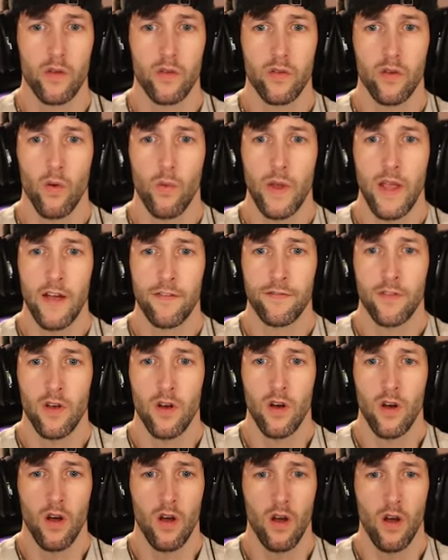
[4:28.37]
So we have
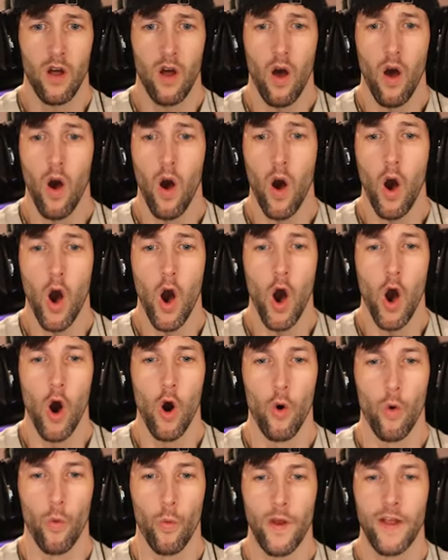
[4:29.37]
to...
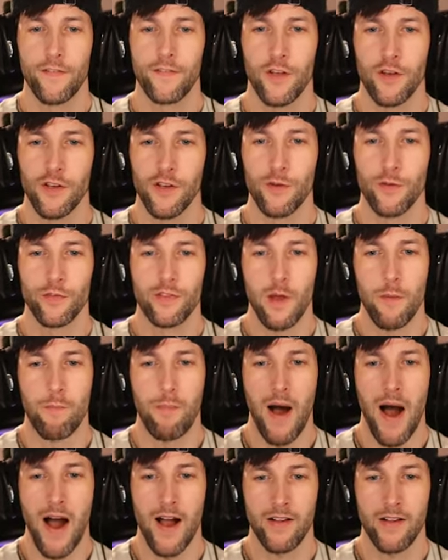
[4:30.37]
Oh, we have to use the
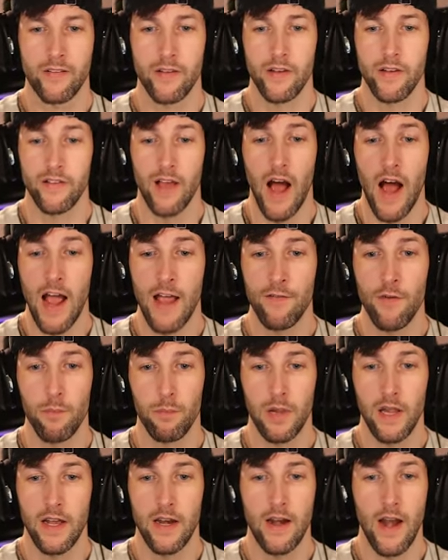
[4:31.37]
boxes. I
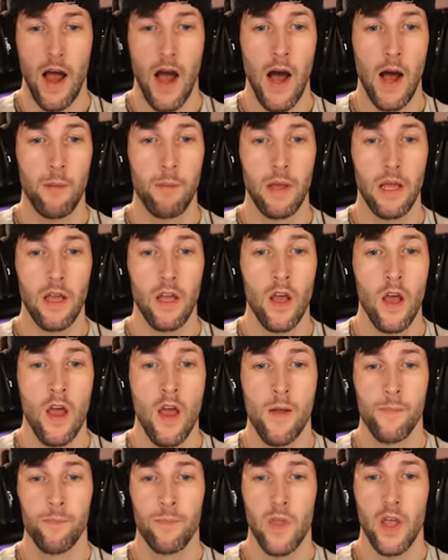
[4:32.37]
haven't played an obby
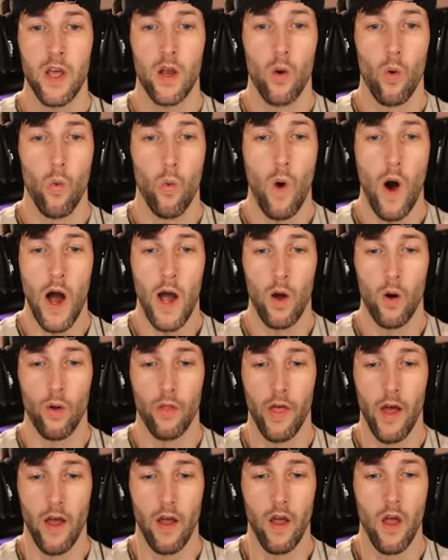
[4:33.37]
in a
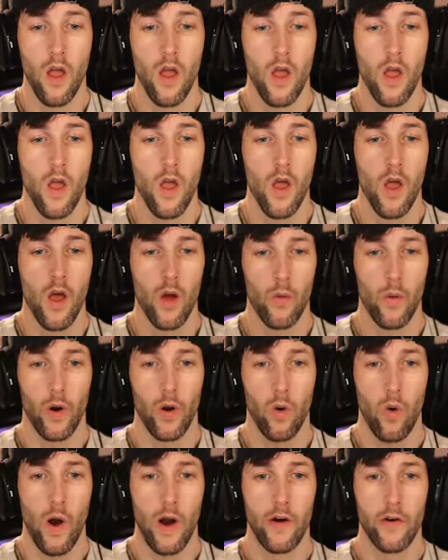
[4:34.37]
while that
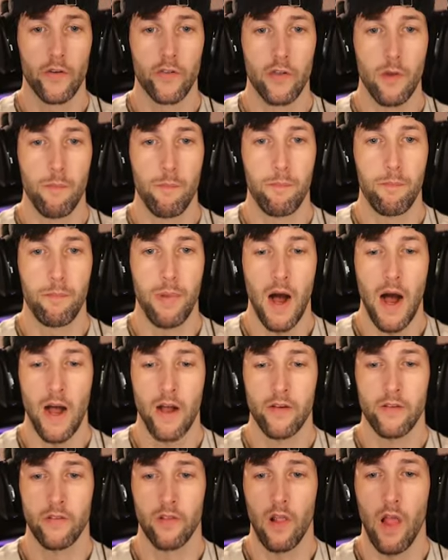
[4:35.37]
requires the
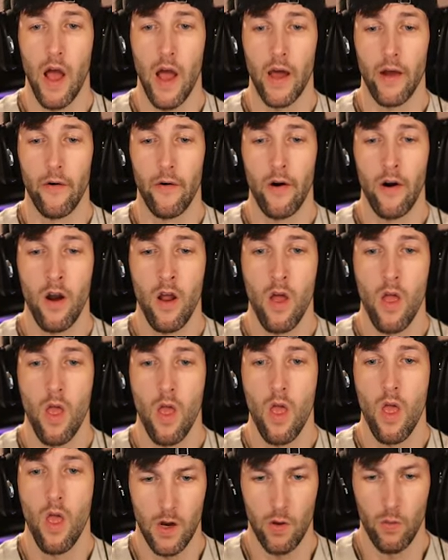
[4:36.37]
box ladder.
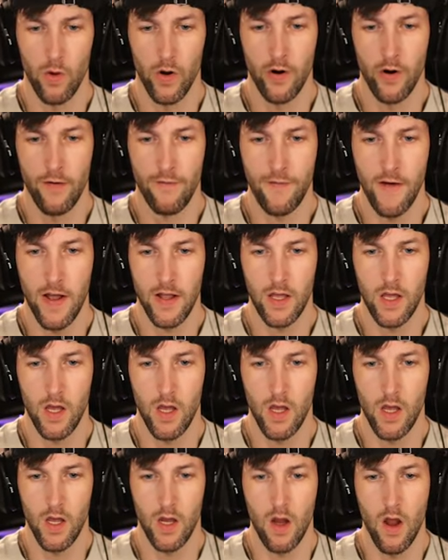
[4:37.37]
I wonder if I
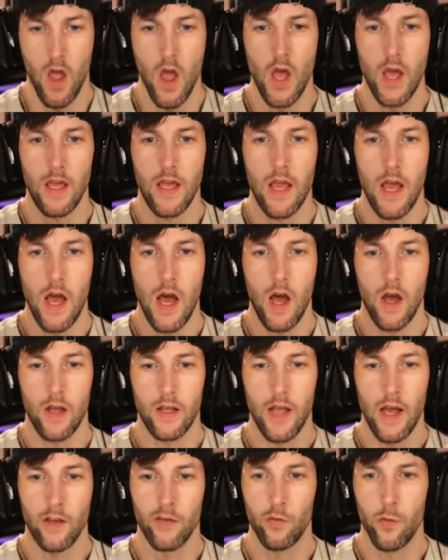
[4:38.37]
can... Yeah,
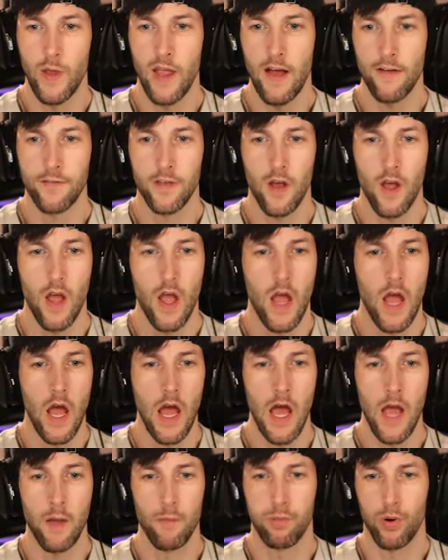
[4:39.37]
guys, we have to...
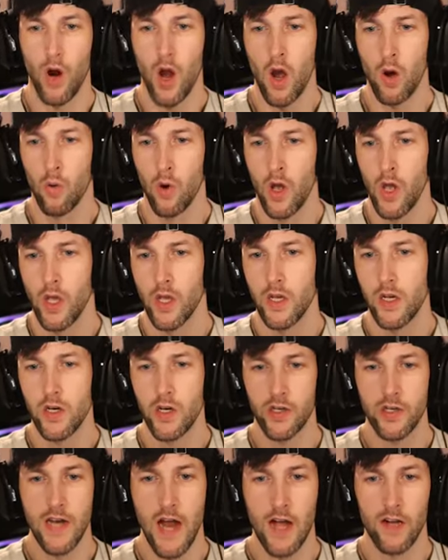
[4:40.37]
Hey, bro! You
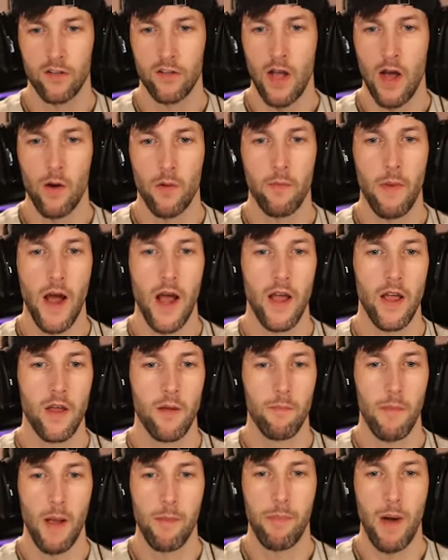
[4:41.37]
just knocked down
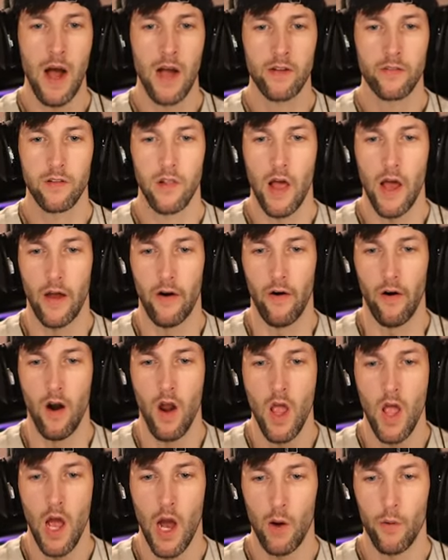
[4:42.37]
my, my box
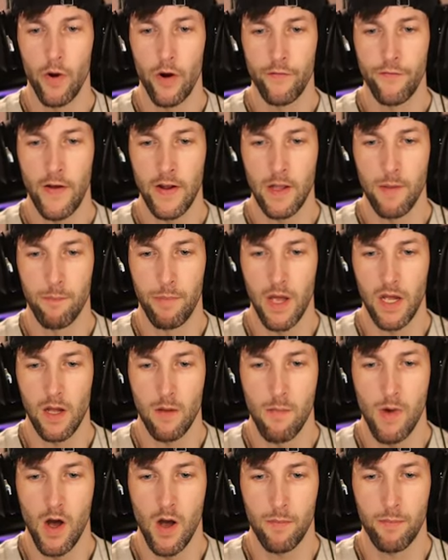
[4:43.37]
ladder. I wonder if I can pick
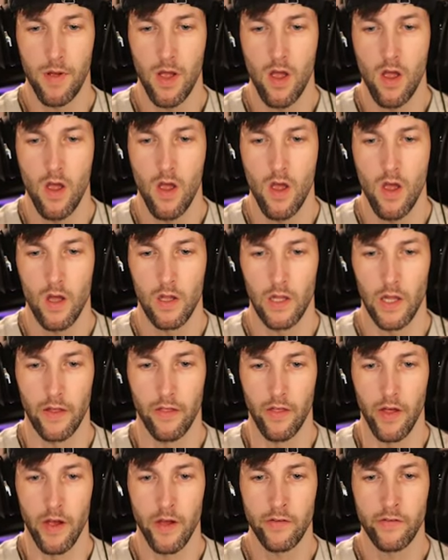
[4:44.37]
him up
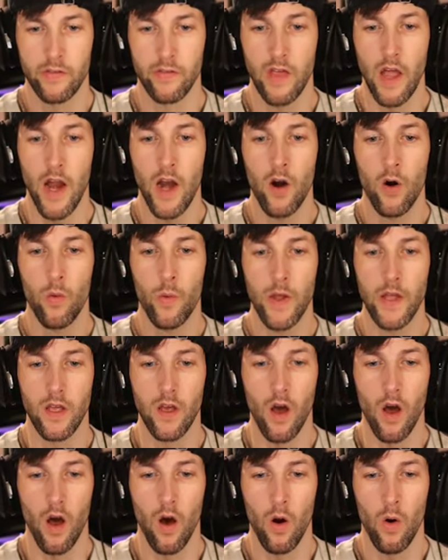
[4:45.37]
like this. There we
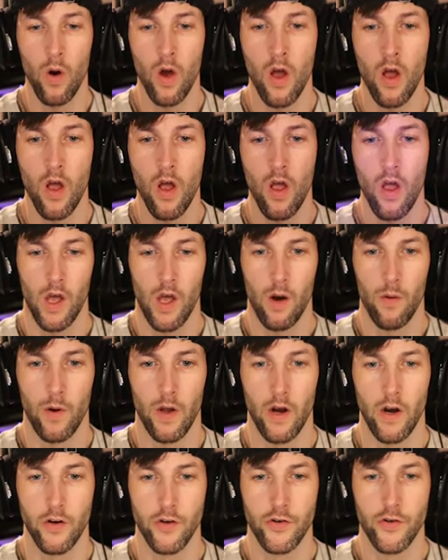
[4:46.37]
go. Okay,
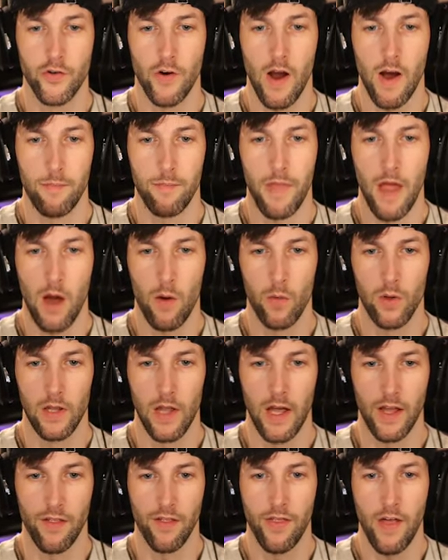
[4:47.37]
we're gonna drop that
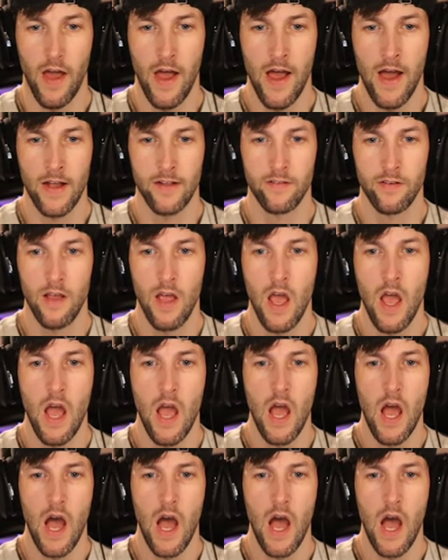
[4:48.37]
one like that.